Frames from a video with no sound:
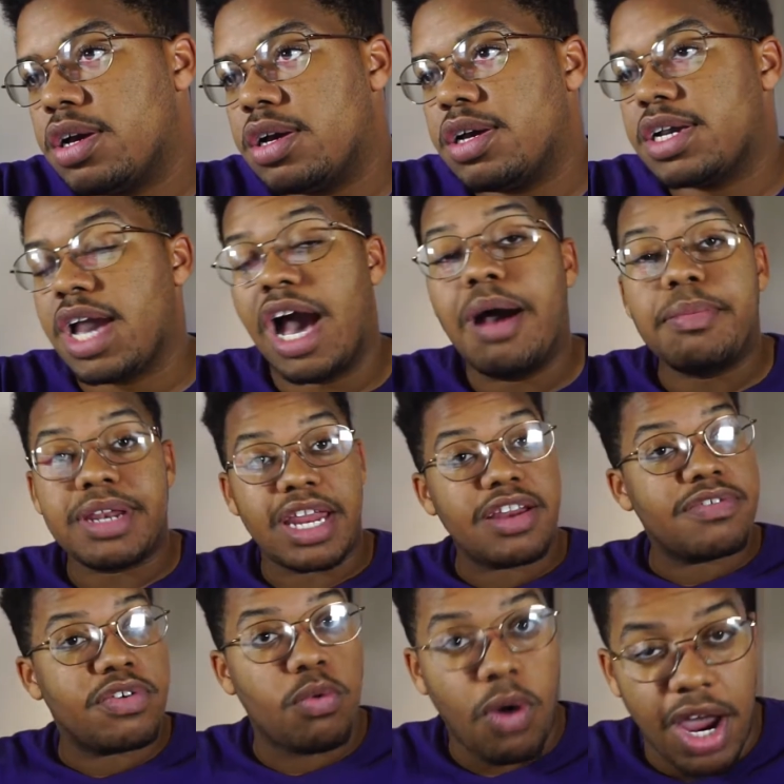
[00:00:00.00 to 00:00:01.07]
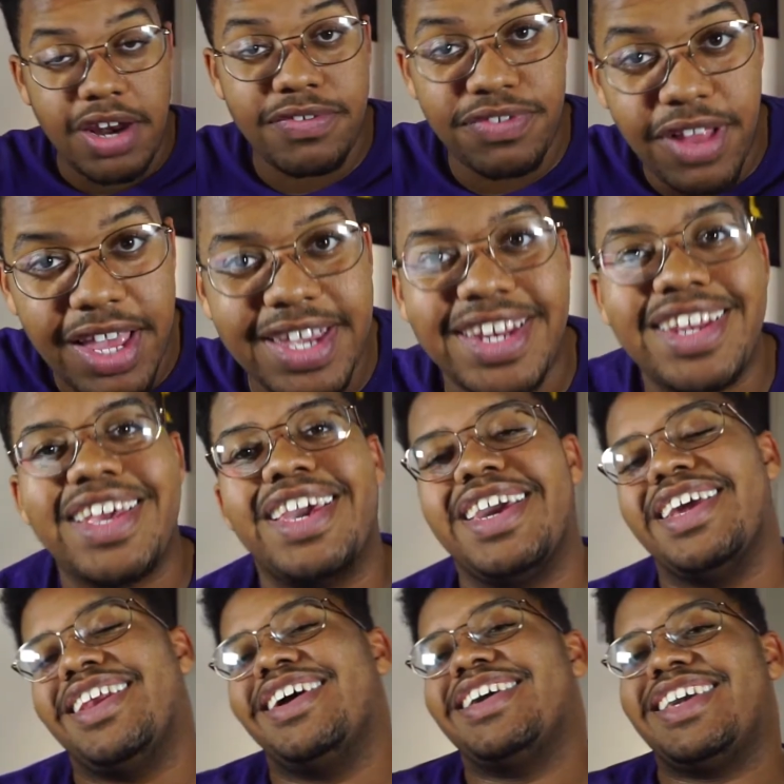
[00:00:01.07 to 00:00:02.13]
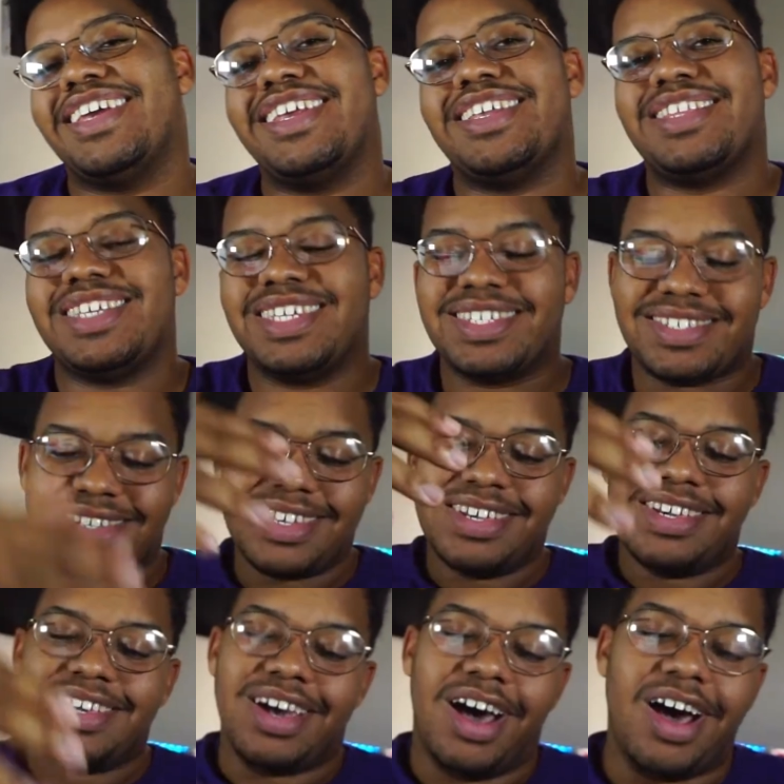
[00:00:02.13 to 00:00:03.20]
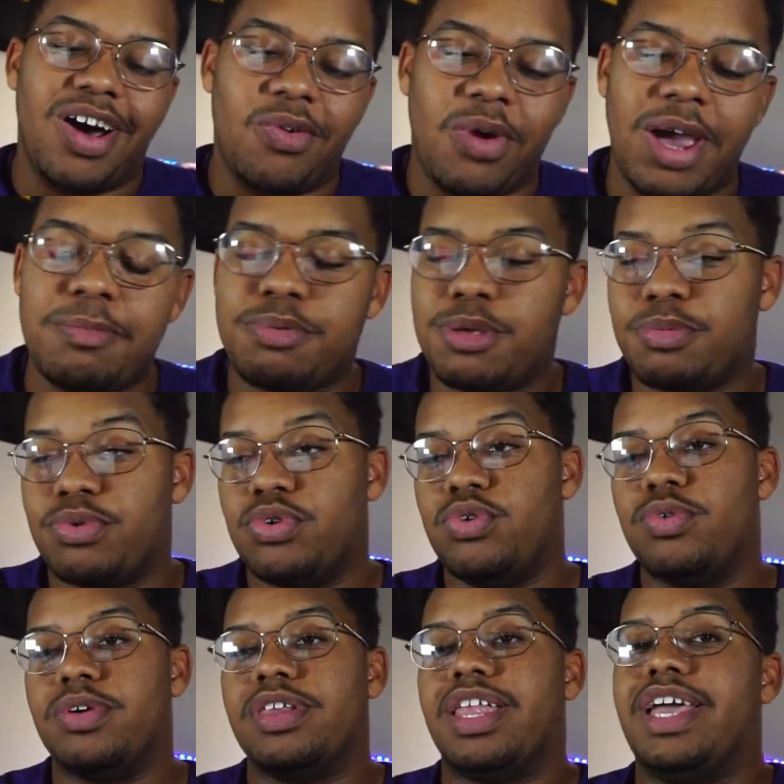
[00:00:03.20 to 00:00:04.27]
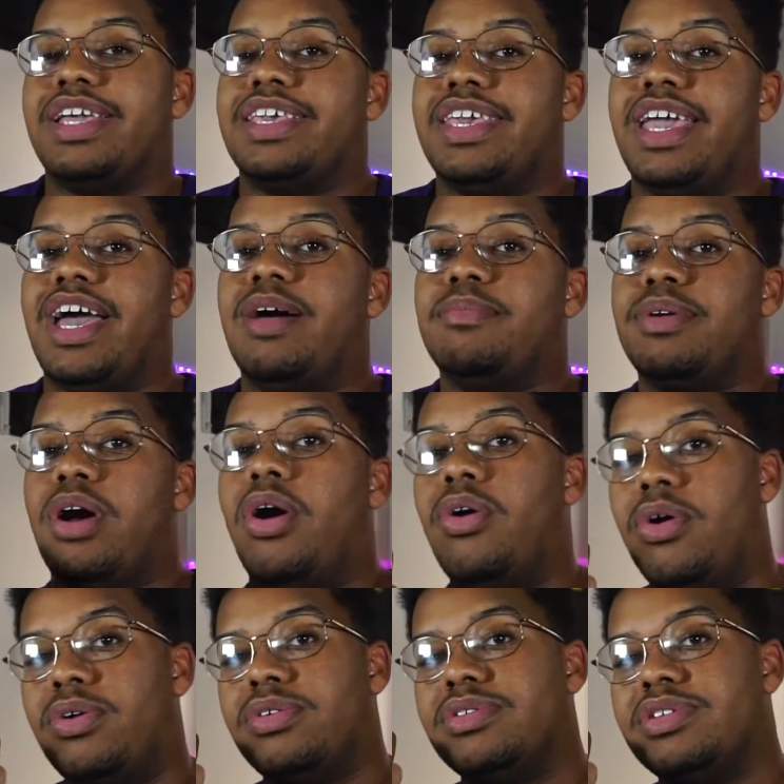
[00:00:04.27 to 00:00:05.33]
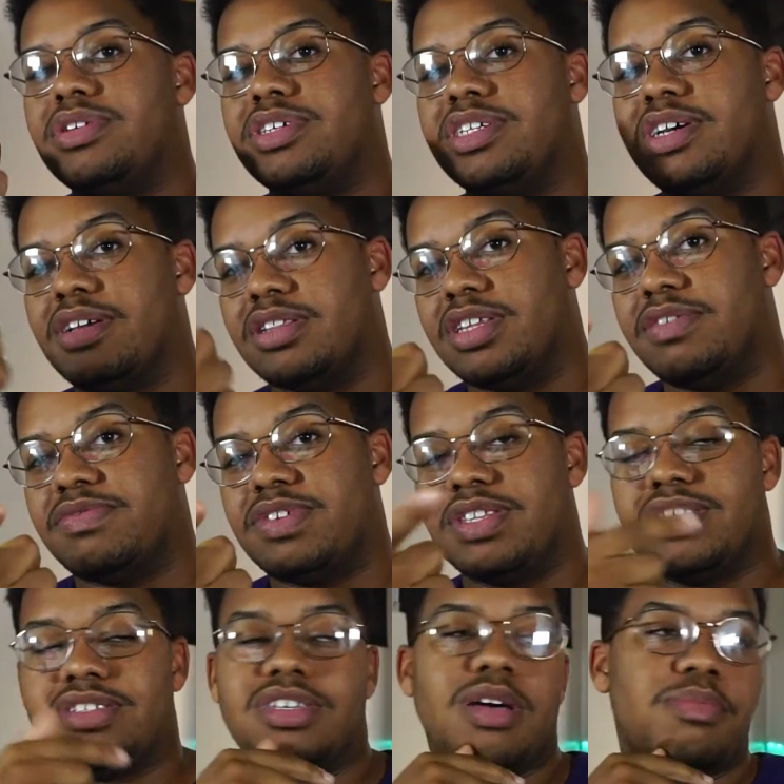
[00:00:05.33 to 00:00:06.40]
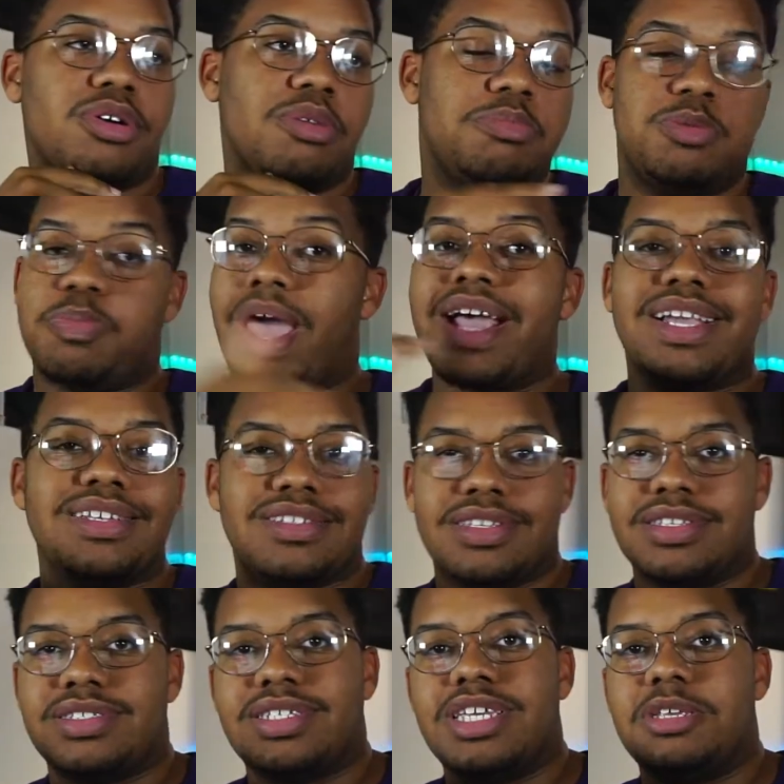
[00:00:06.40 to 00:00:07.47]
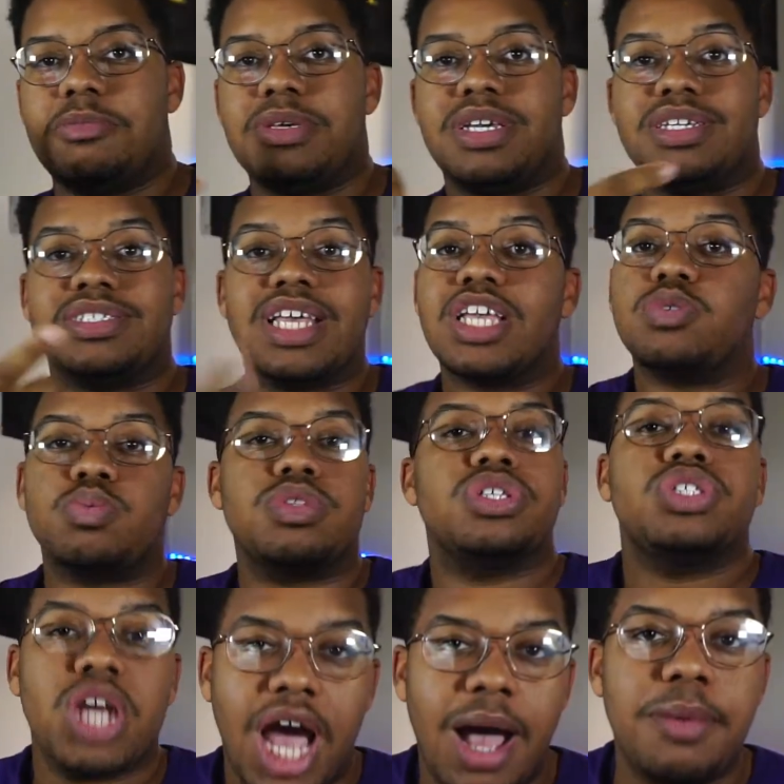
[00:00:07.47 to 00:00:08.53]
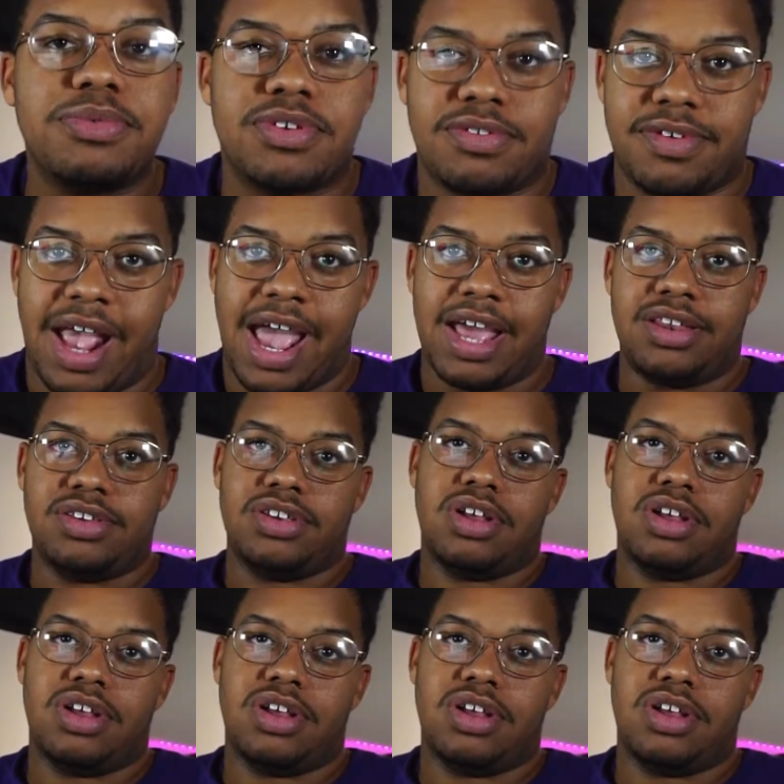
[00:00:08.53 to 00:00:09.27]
accommodate for white flight and getting these white people who were like, yeah, I'm gone, and lived in the suburbs back into the city because that's where the jobs are at.